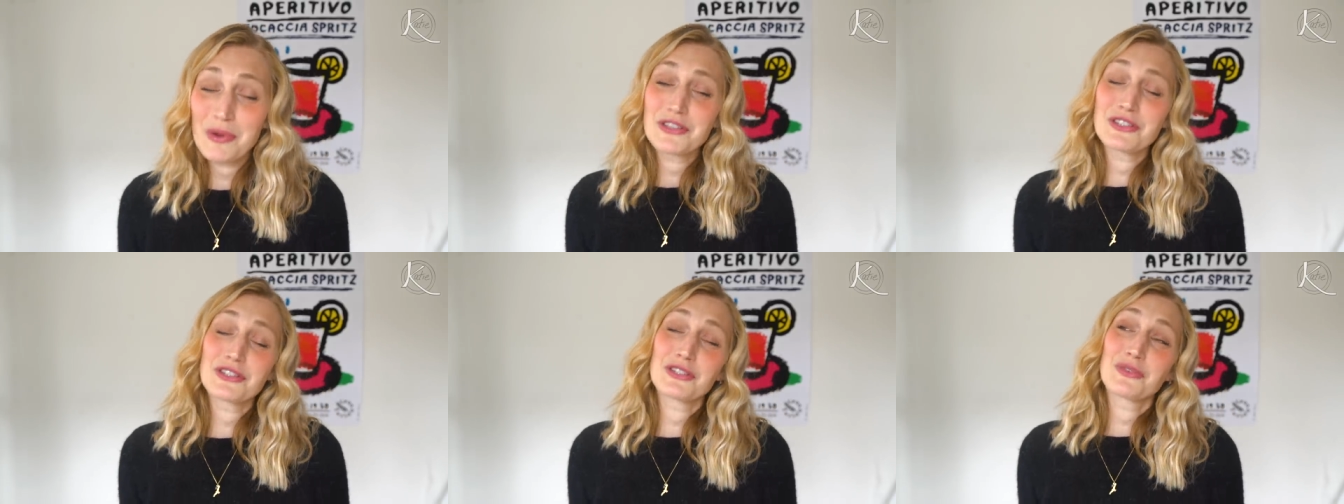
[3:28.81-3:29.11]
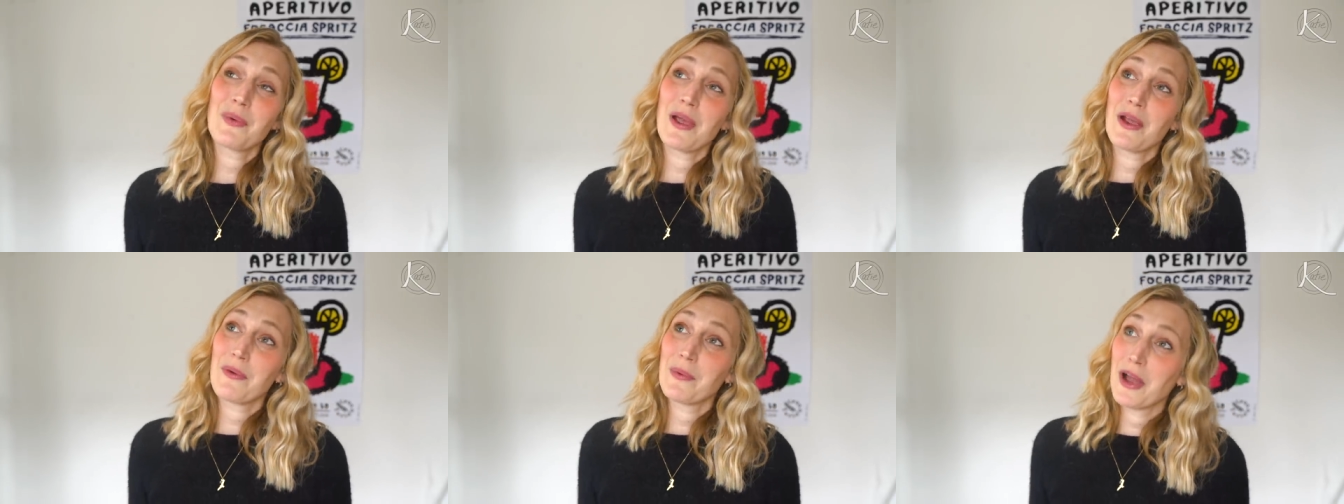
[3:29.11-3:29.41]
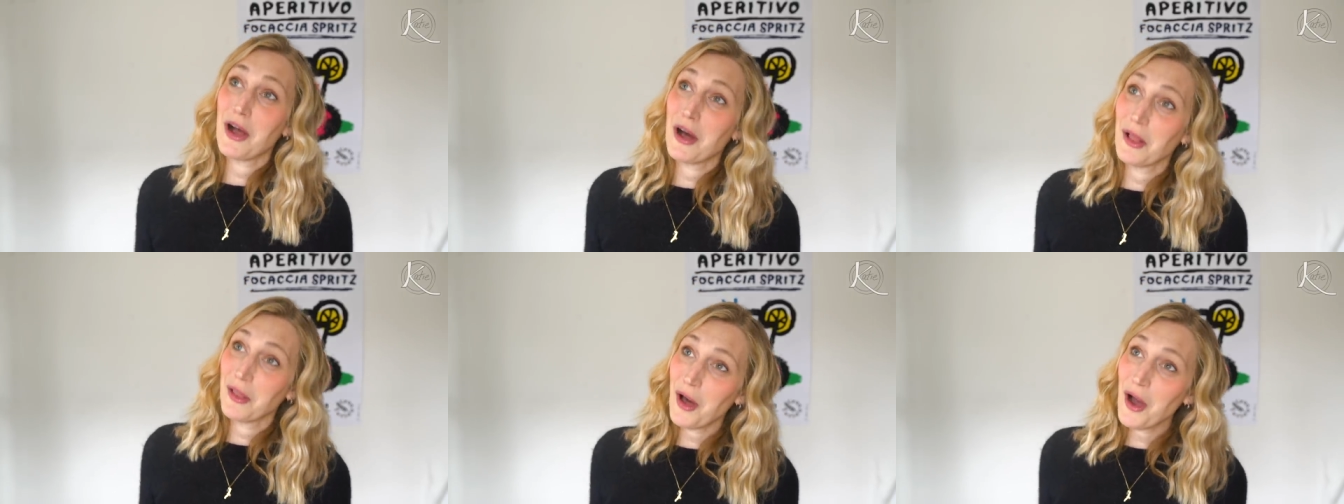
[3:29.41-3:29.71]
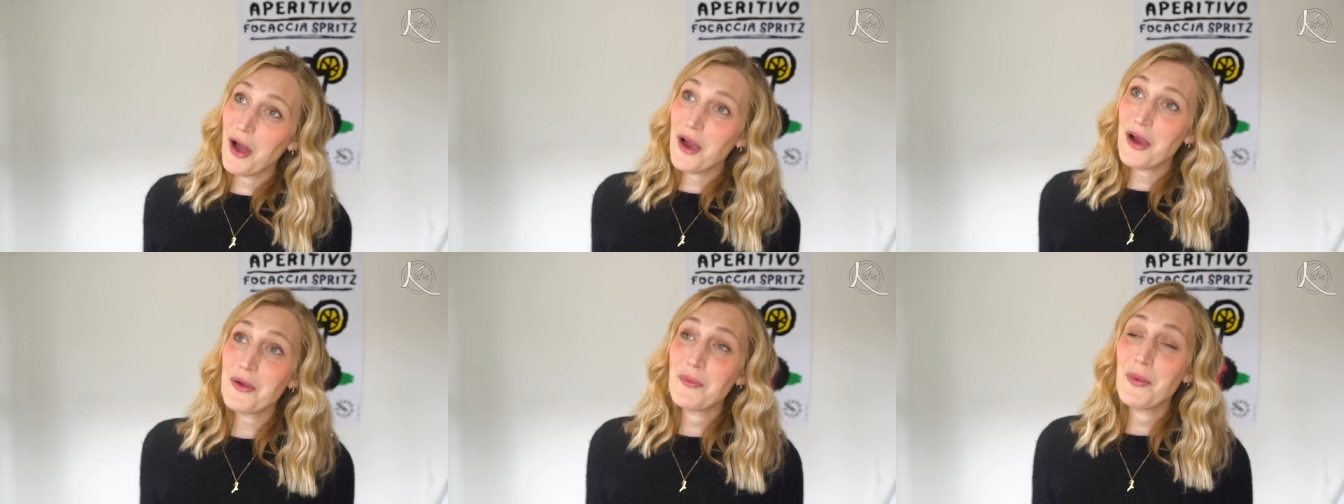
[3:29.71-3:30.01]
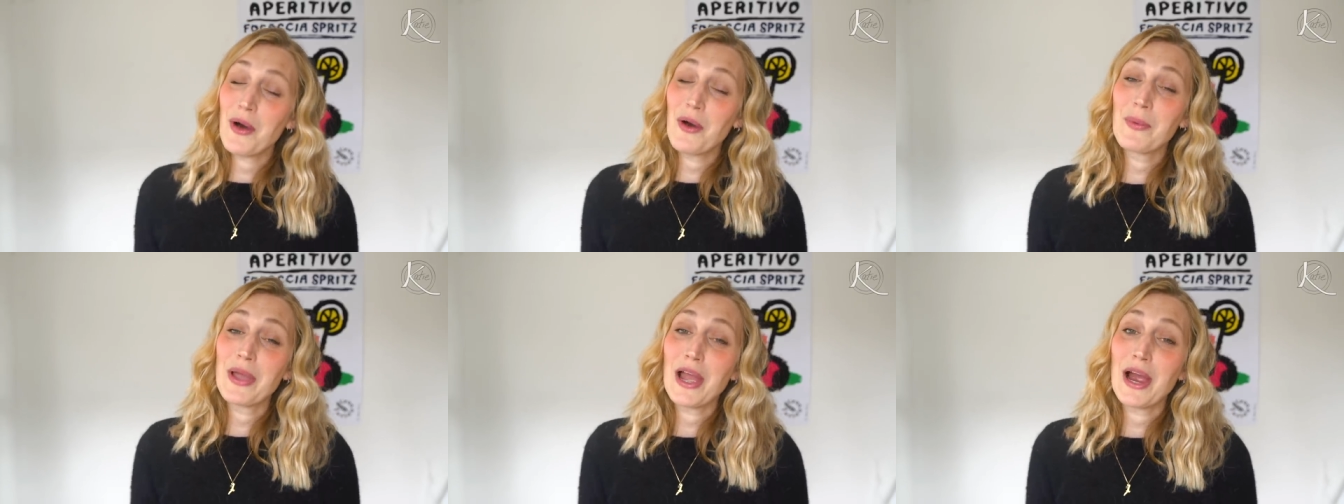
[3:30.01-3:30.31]
which is where we all are
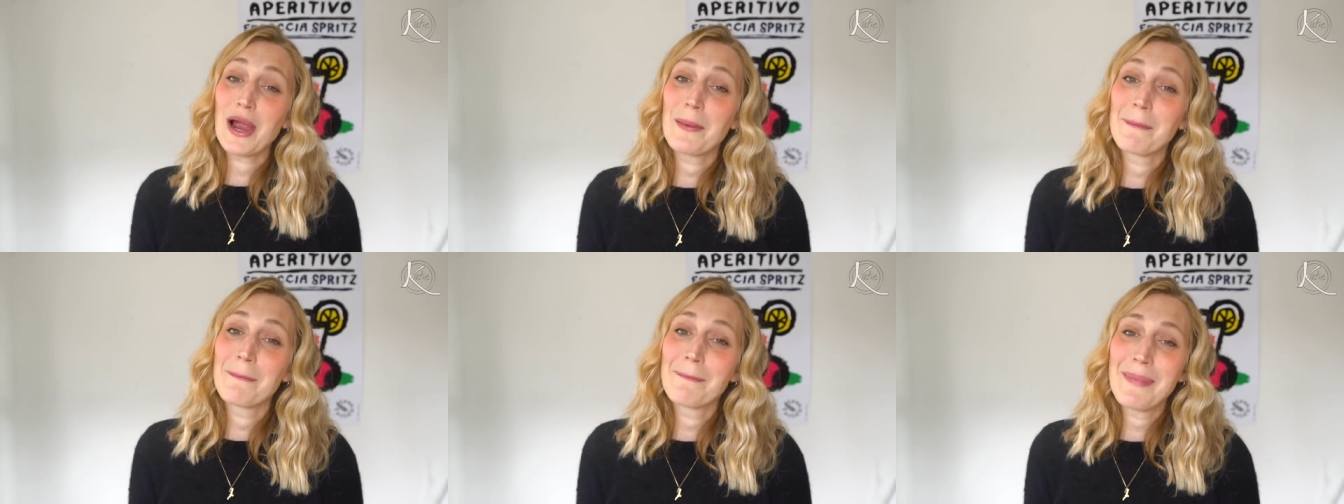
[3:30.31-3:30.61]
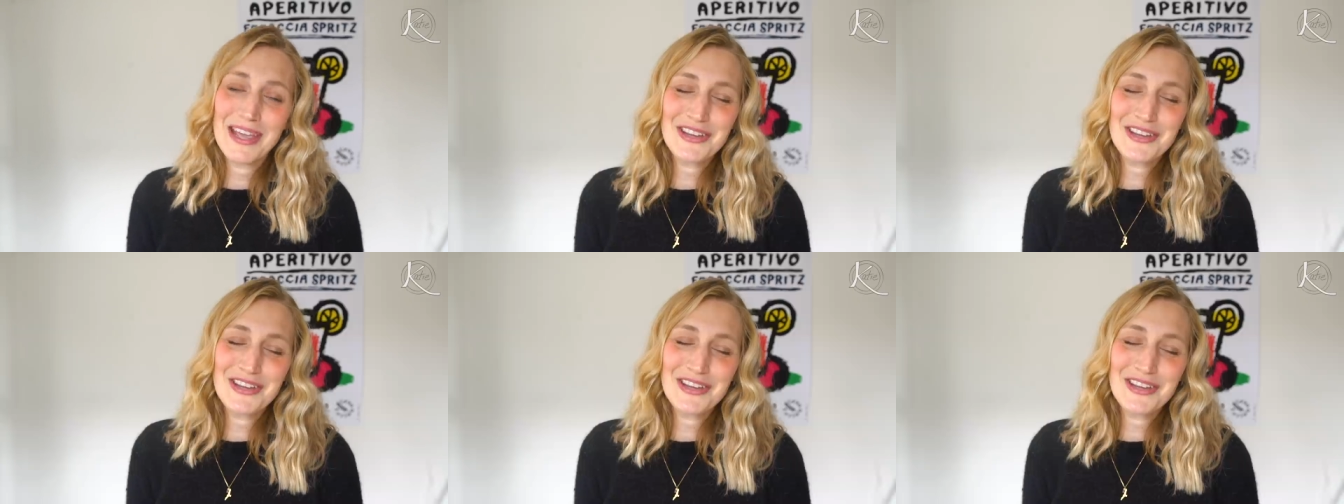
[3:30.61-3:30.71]
while we are